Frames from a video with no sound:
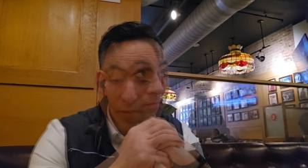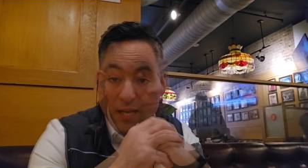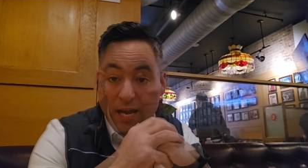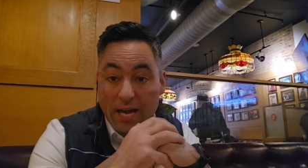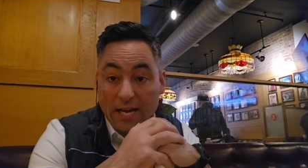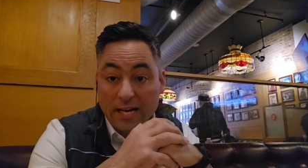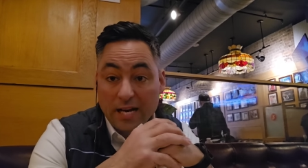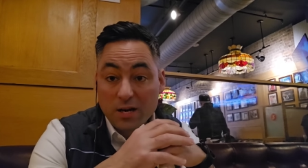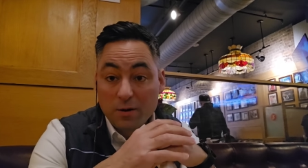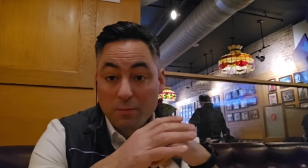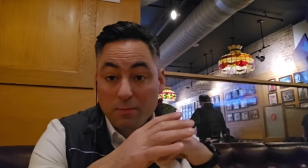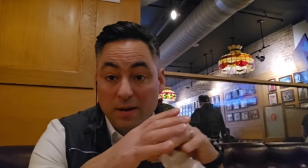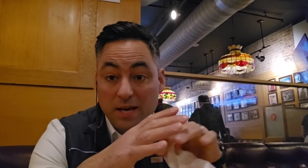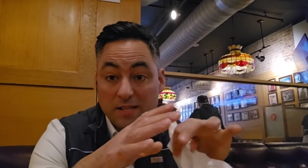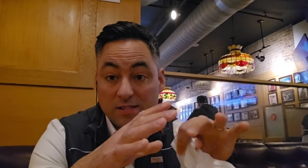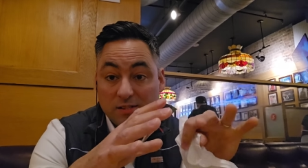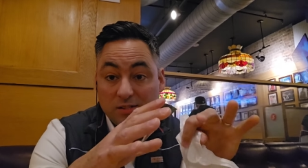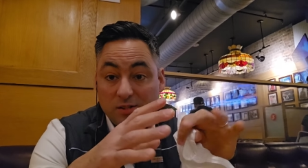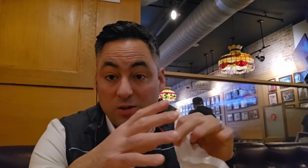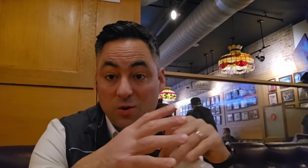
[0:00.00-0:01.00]
I got a
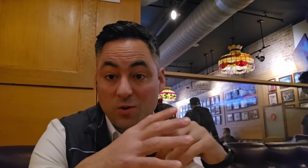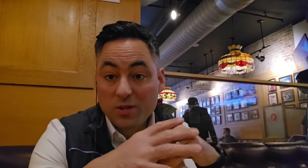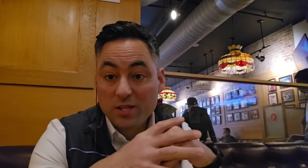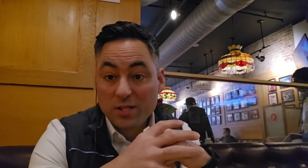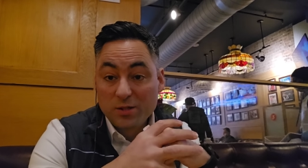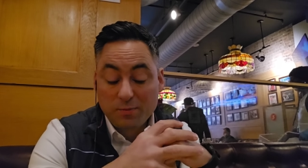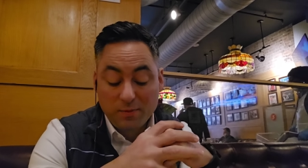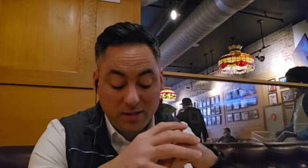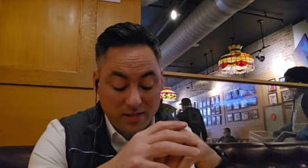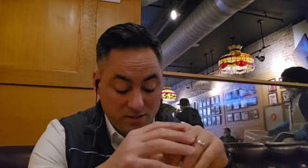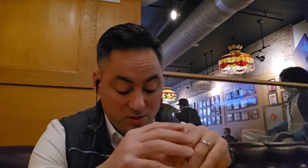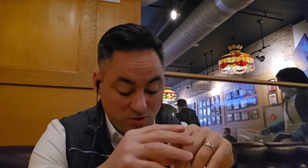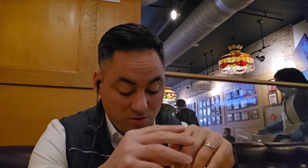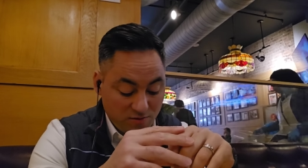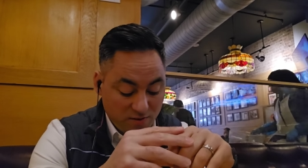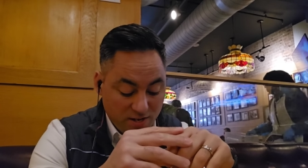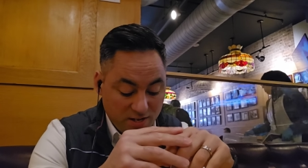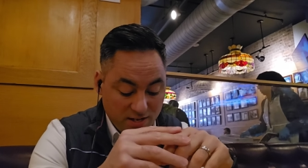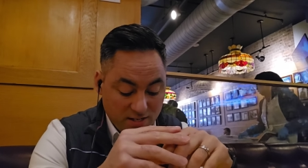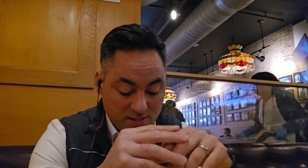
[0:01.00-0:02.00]
mess. All these plates
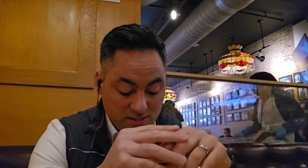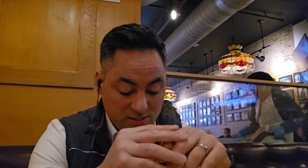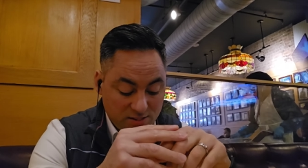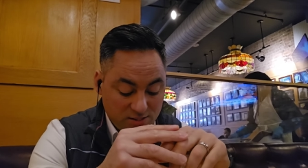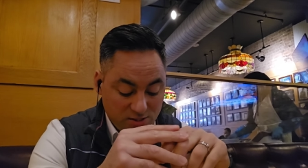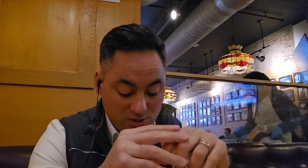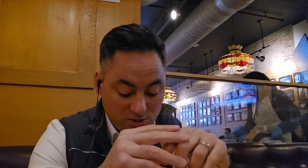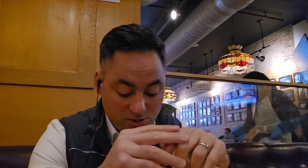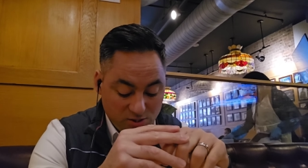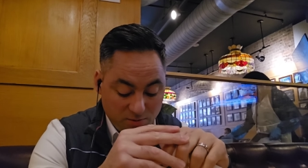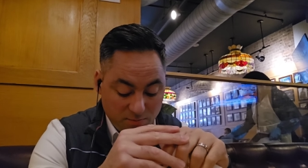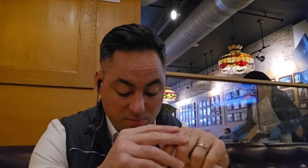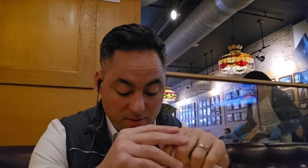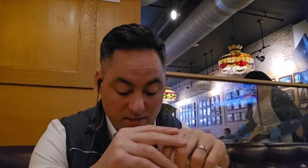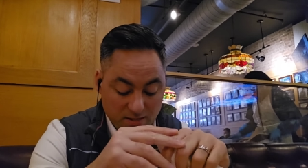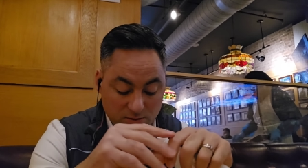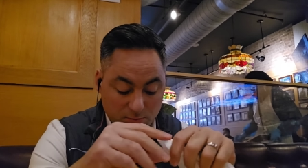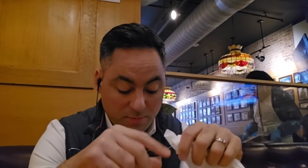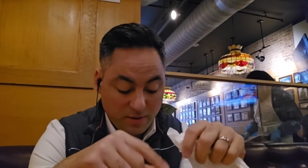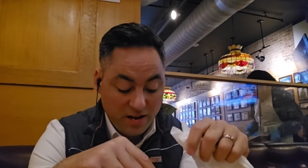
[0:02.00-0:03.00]
over here, it's just a
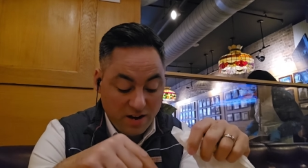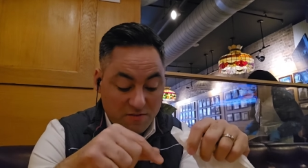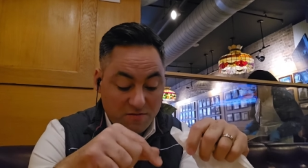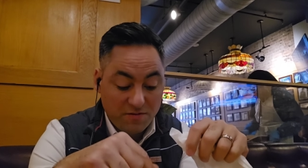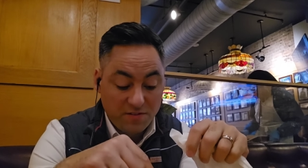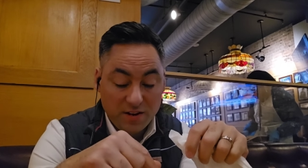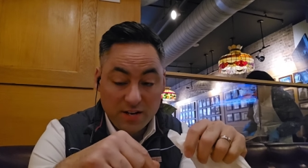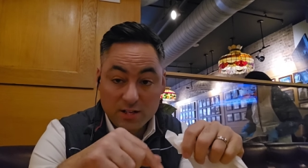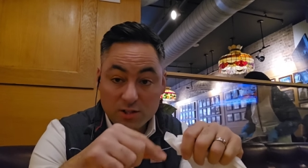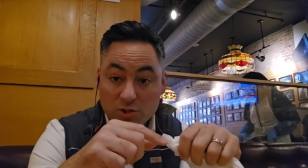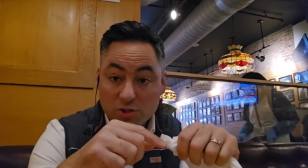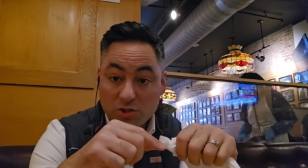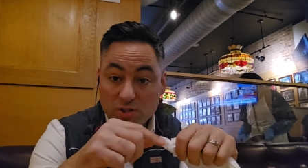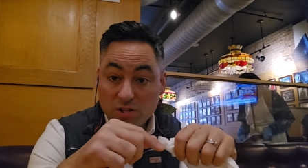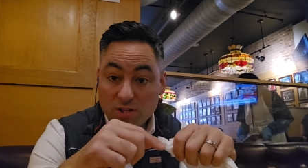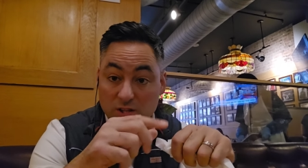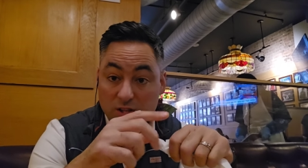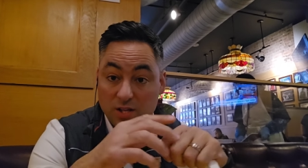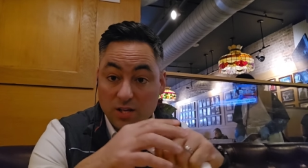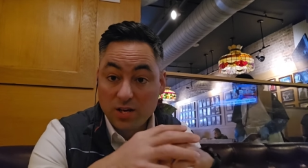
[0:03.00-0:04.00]
mess. But I finished
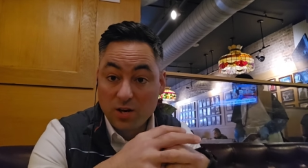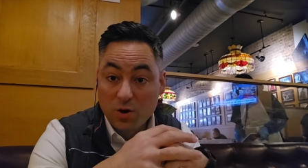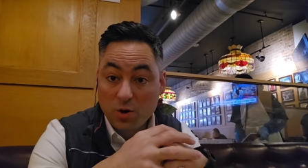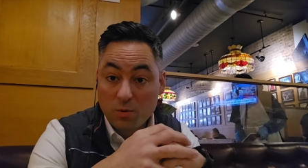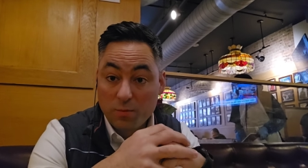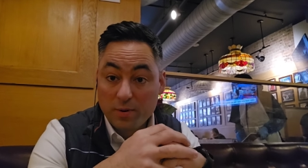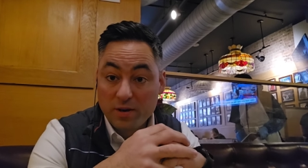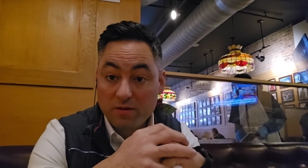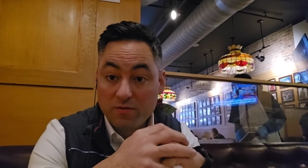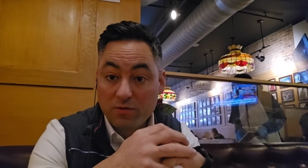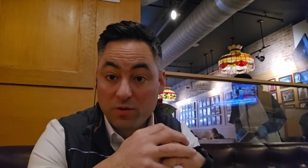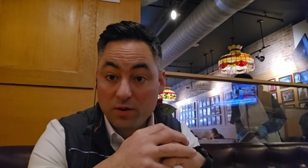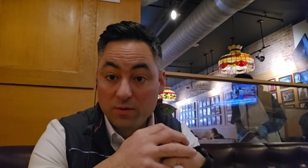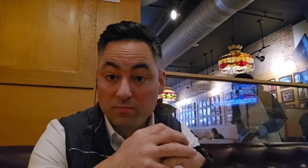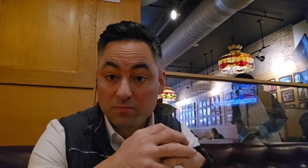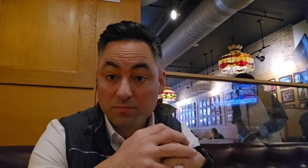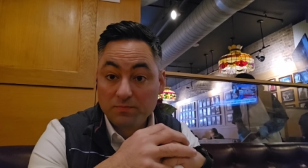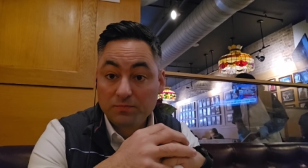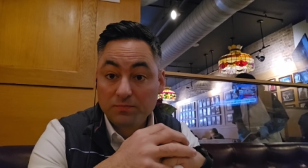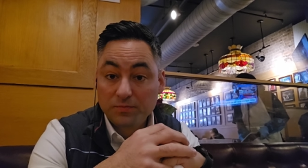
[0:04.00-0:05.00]
the, the all beef one.
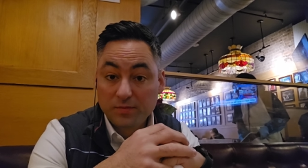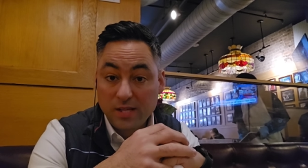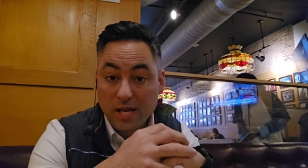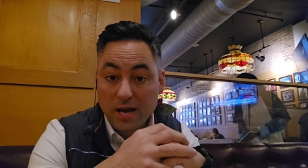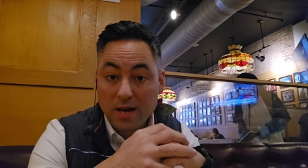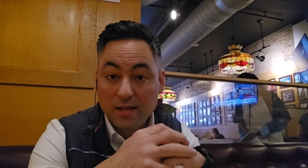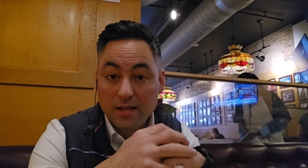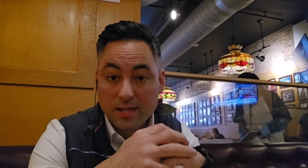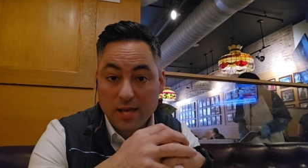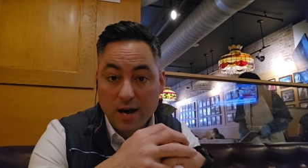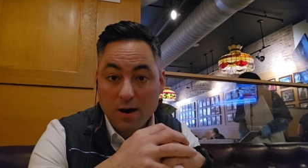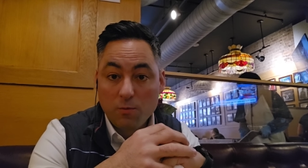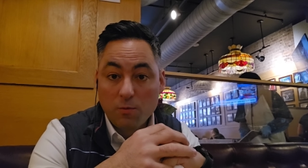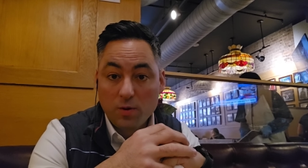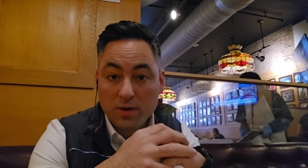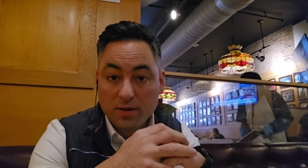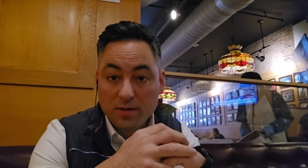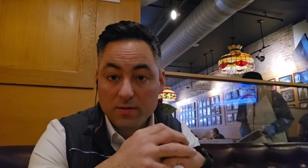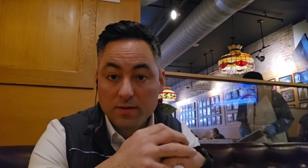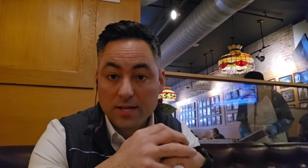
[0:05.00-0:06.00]
That that
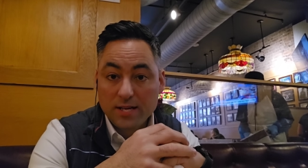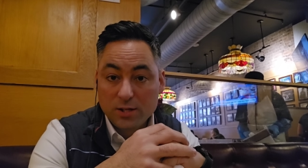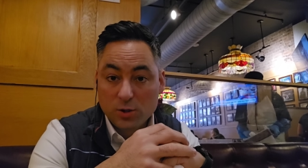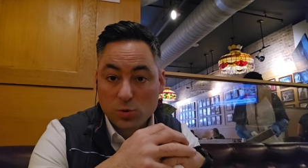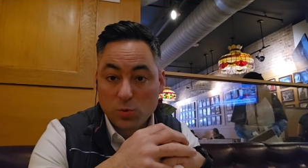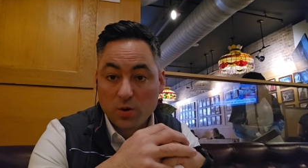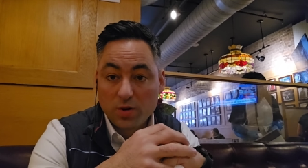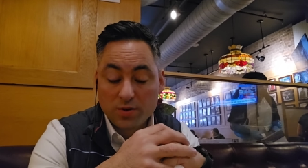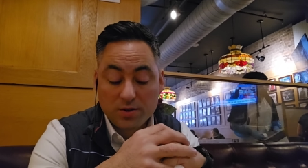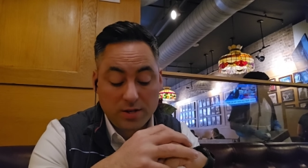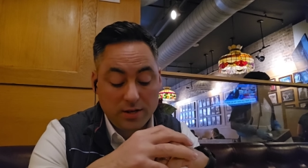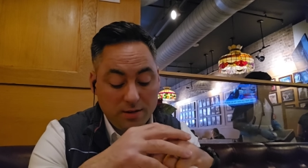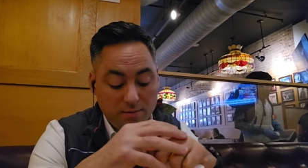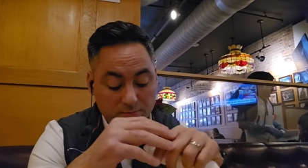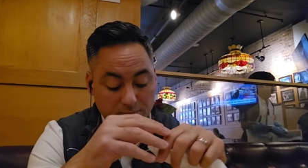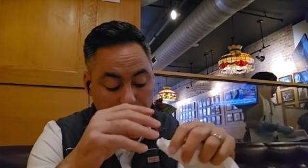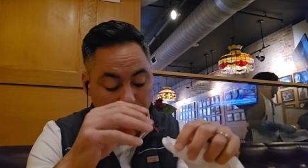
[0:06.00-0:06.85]
one is worth it.